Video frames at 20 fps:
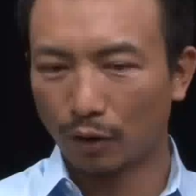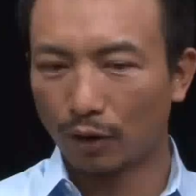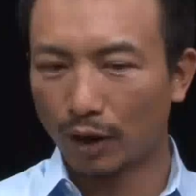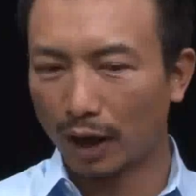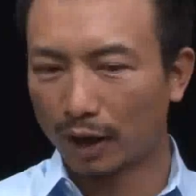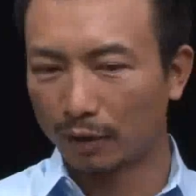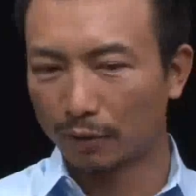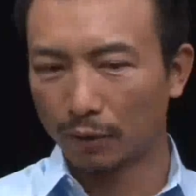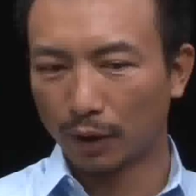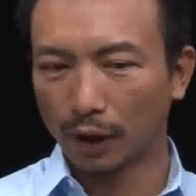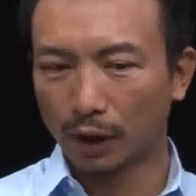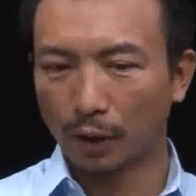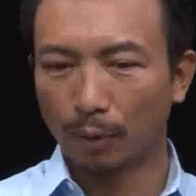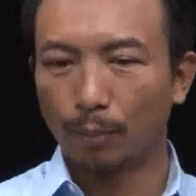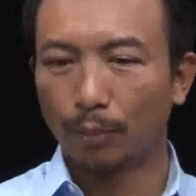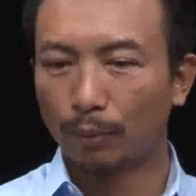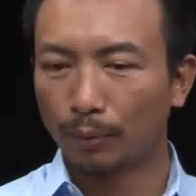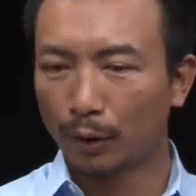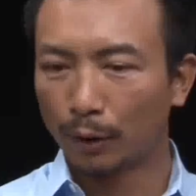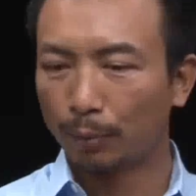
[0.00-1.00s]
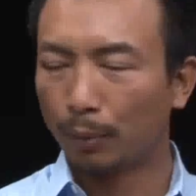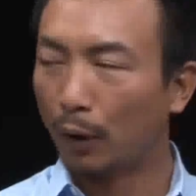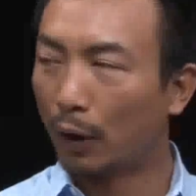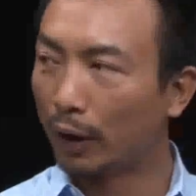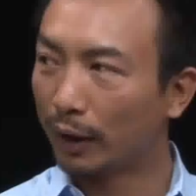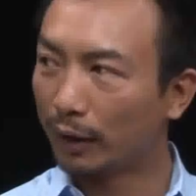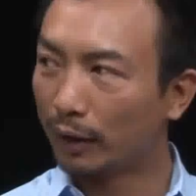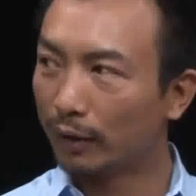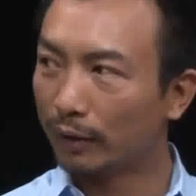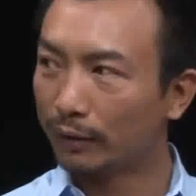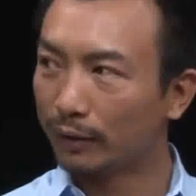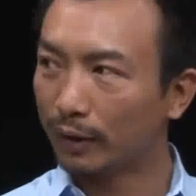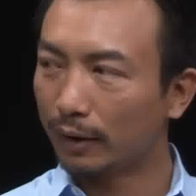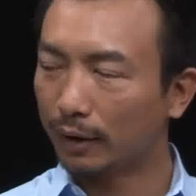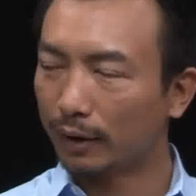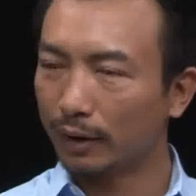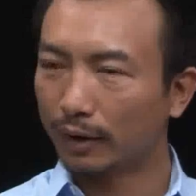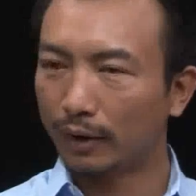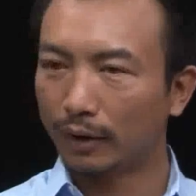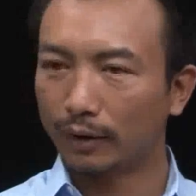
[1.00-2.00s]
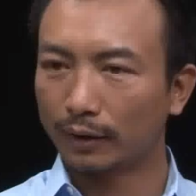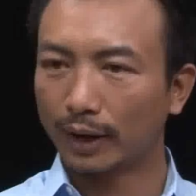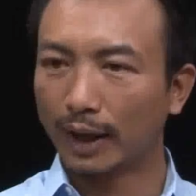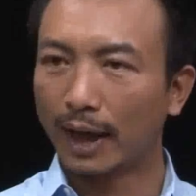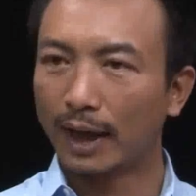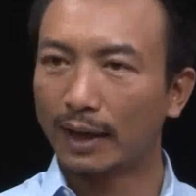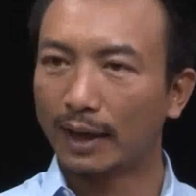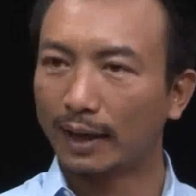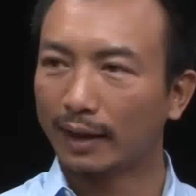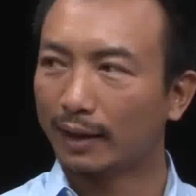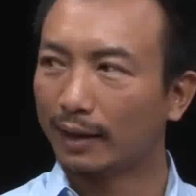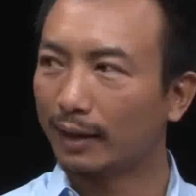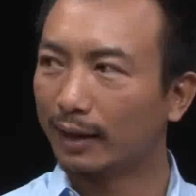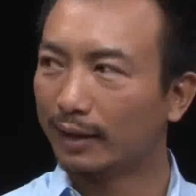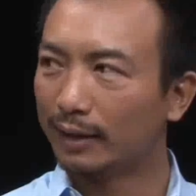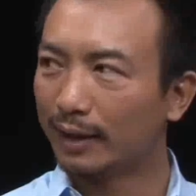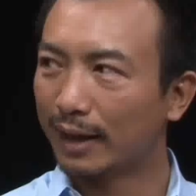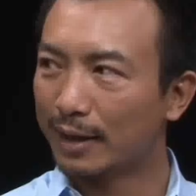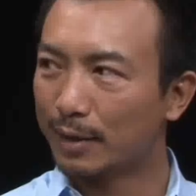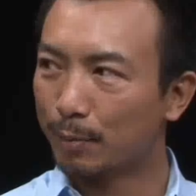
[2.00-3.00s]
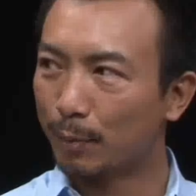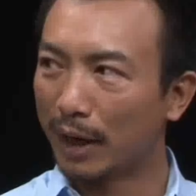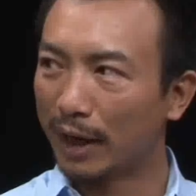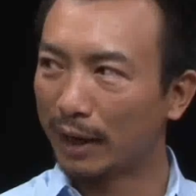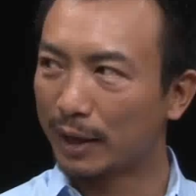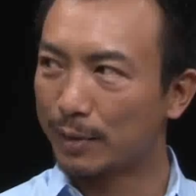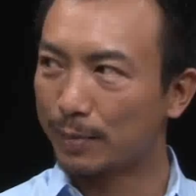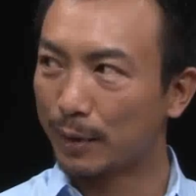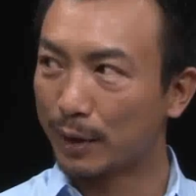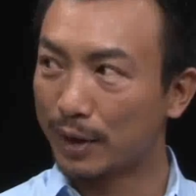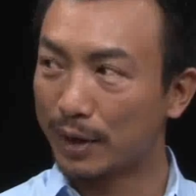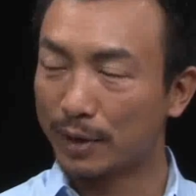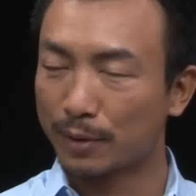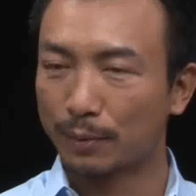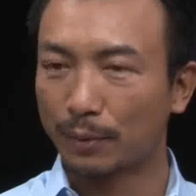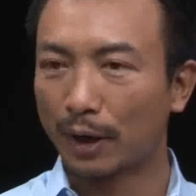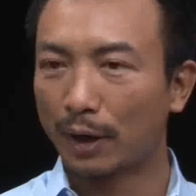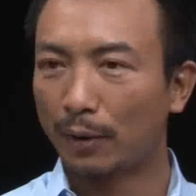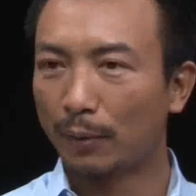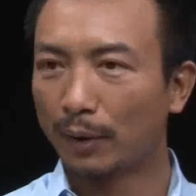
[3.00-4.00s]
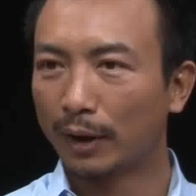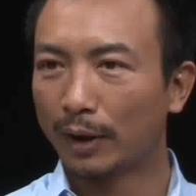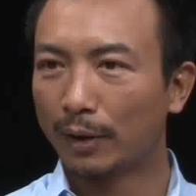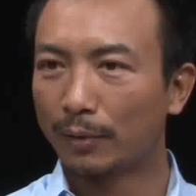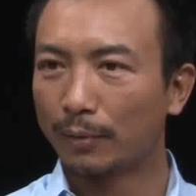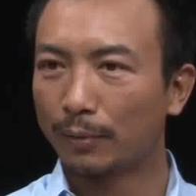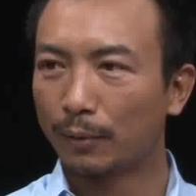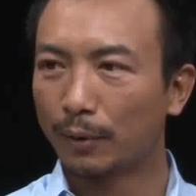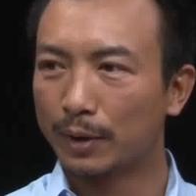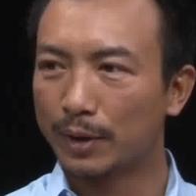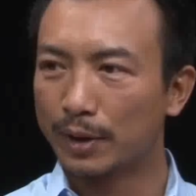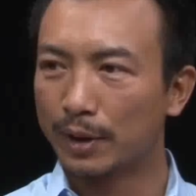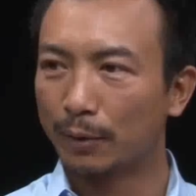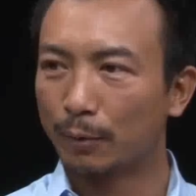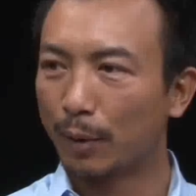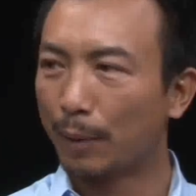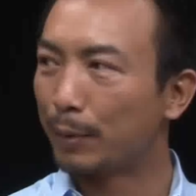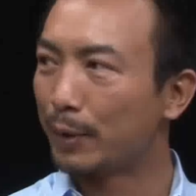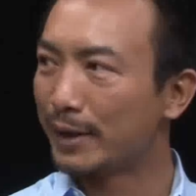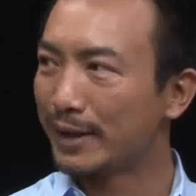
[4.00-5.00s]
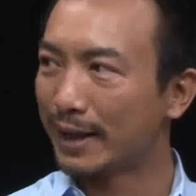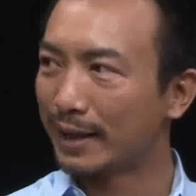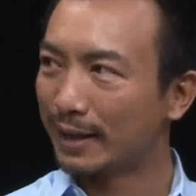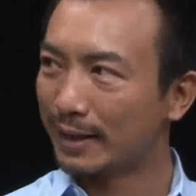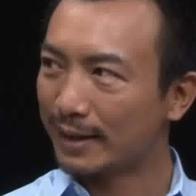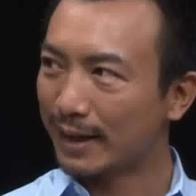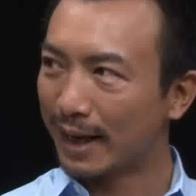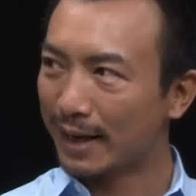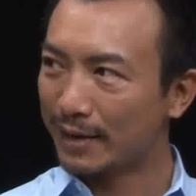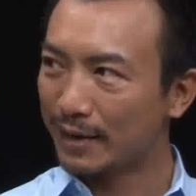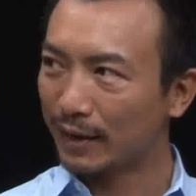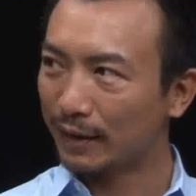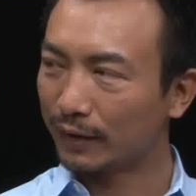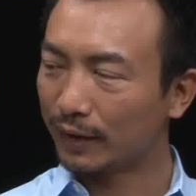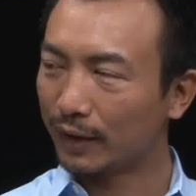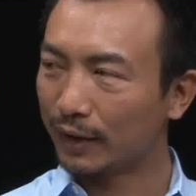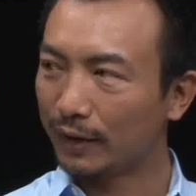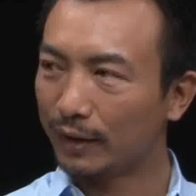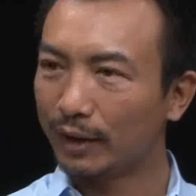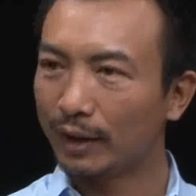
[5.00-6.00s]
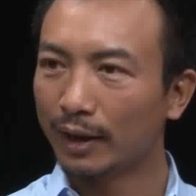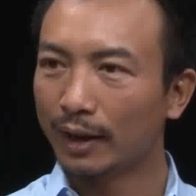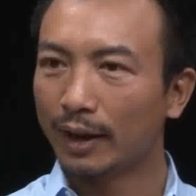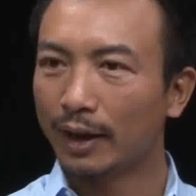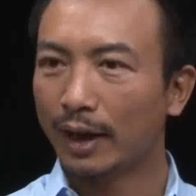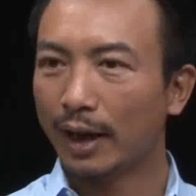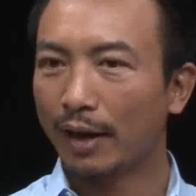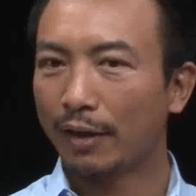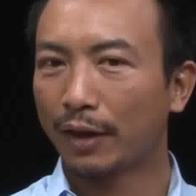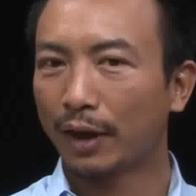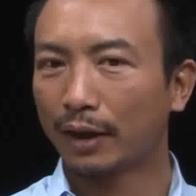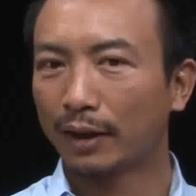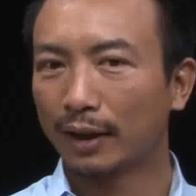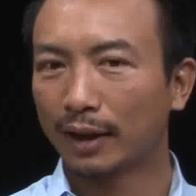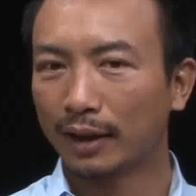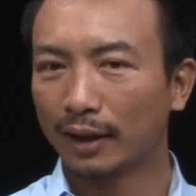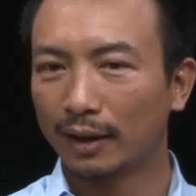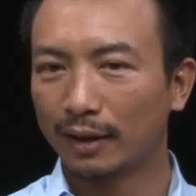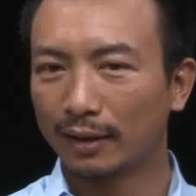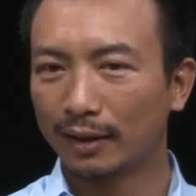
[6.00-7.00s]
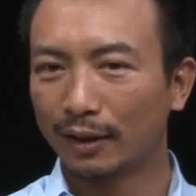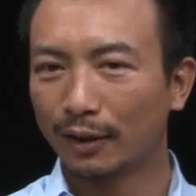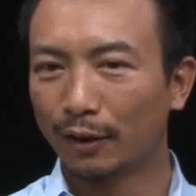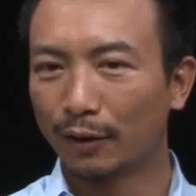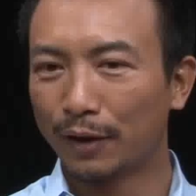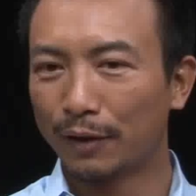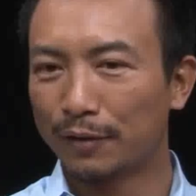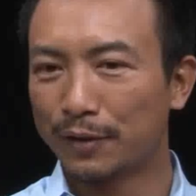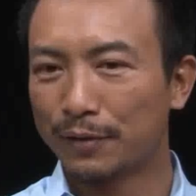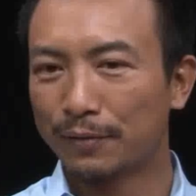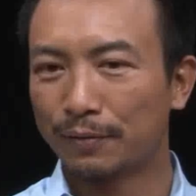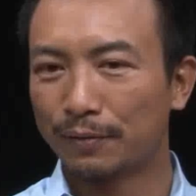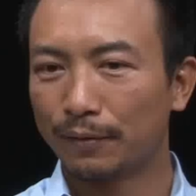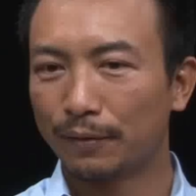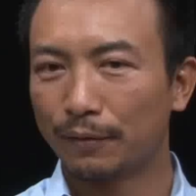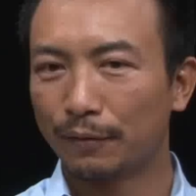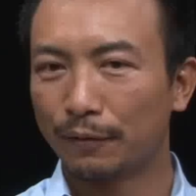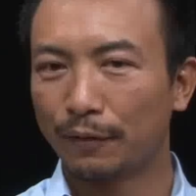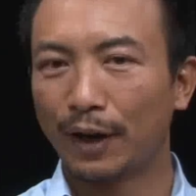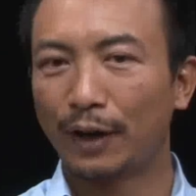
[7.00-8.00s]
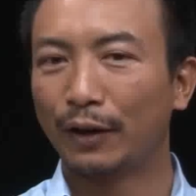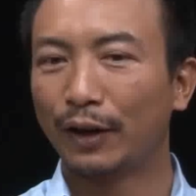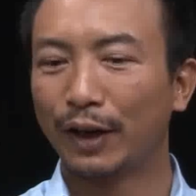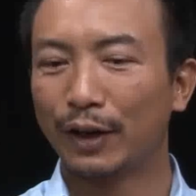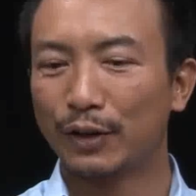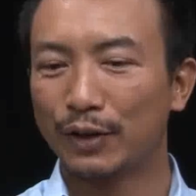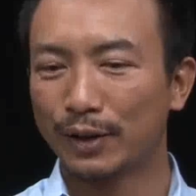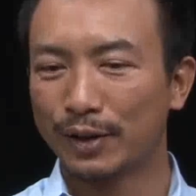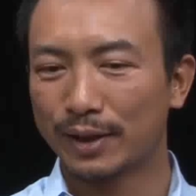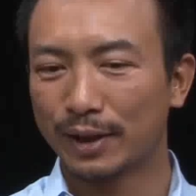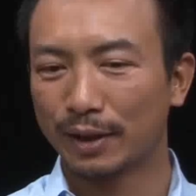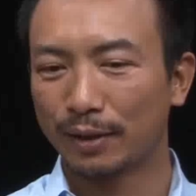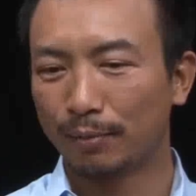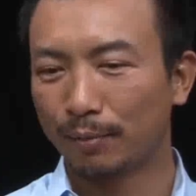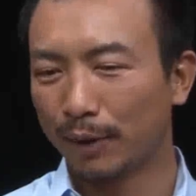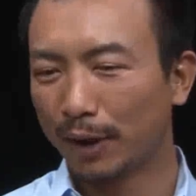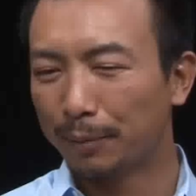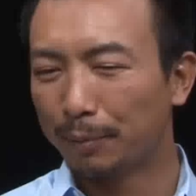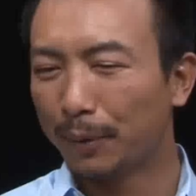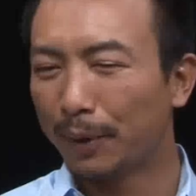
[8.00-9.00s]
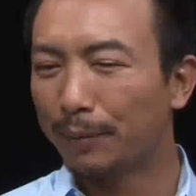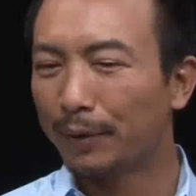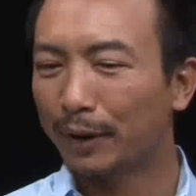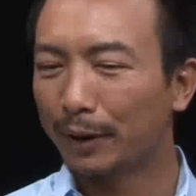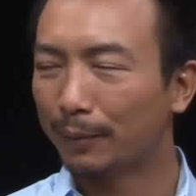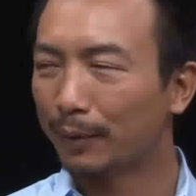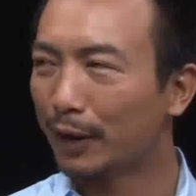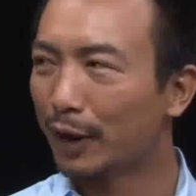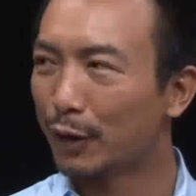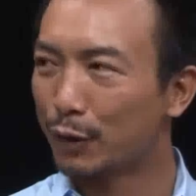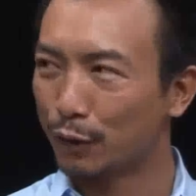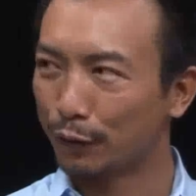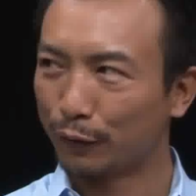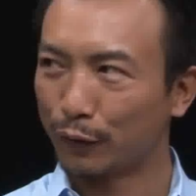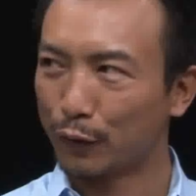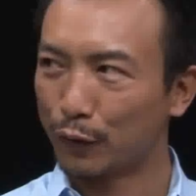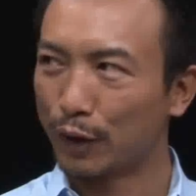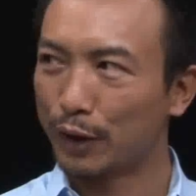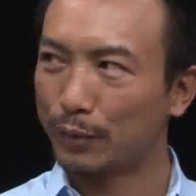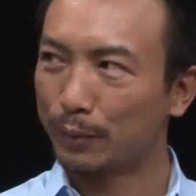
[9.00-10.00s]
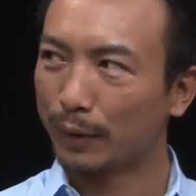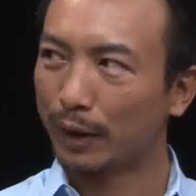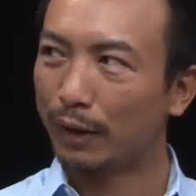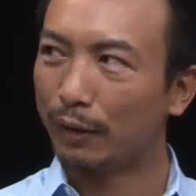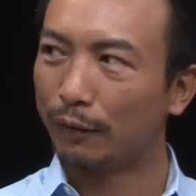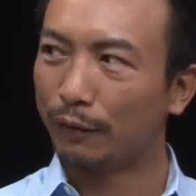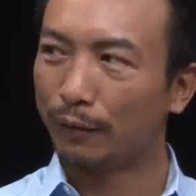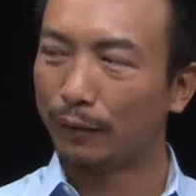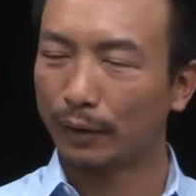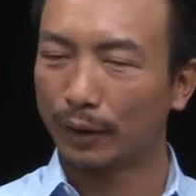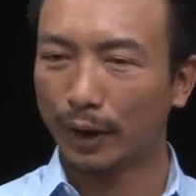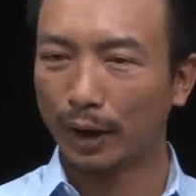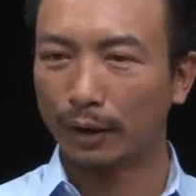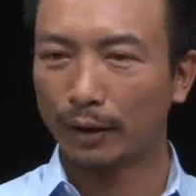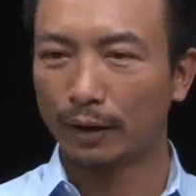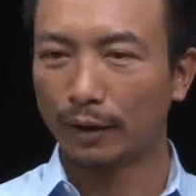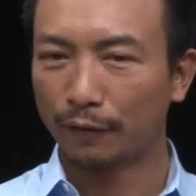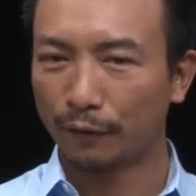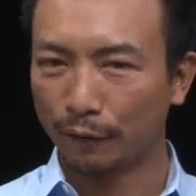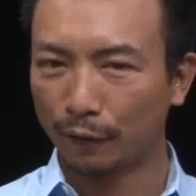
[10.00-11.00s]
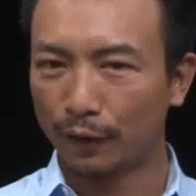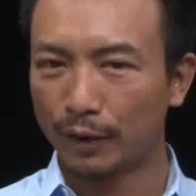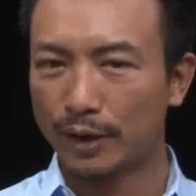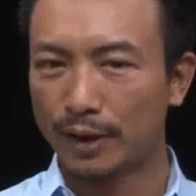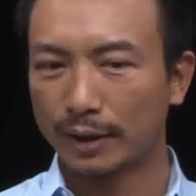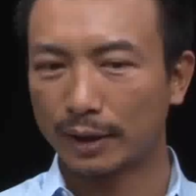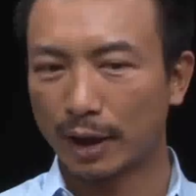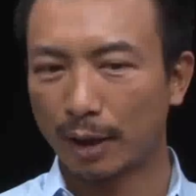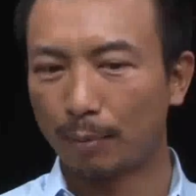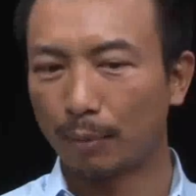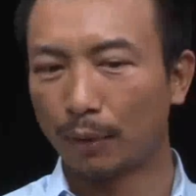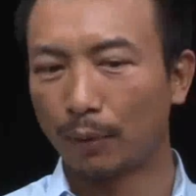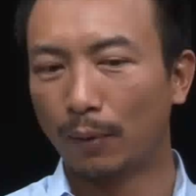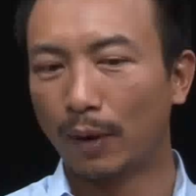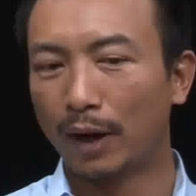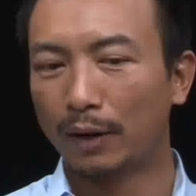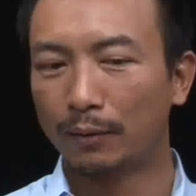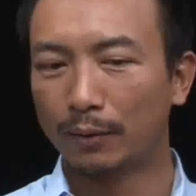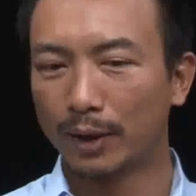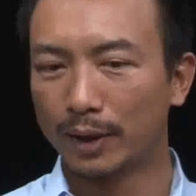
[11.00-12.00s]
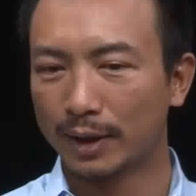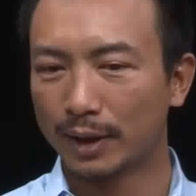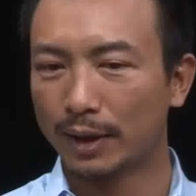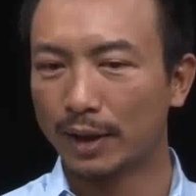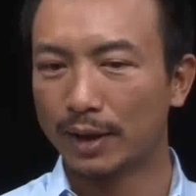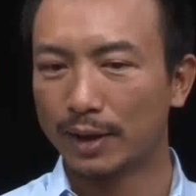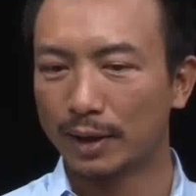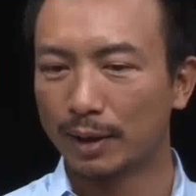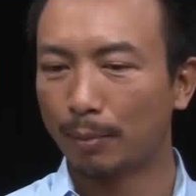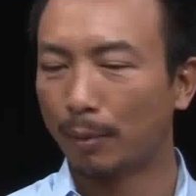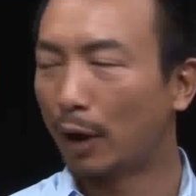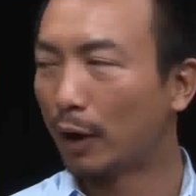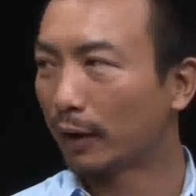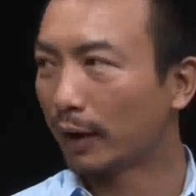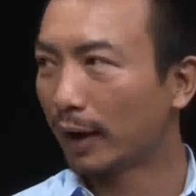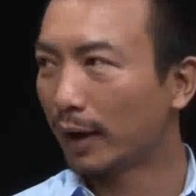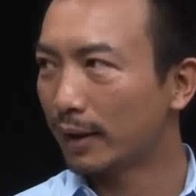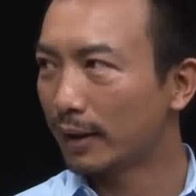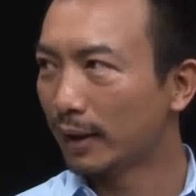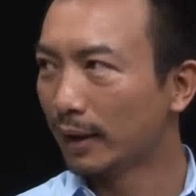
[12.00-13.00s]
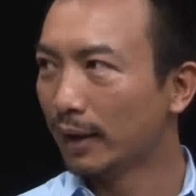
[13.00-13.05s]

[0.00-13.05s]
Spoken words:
got a really good point on that, and that's my experience as well when I was representing Tencent here. I think it's very interesting, maybe a little bit controversial as well. The first number one reason is the market.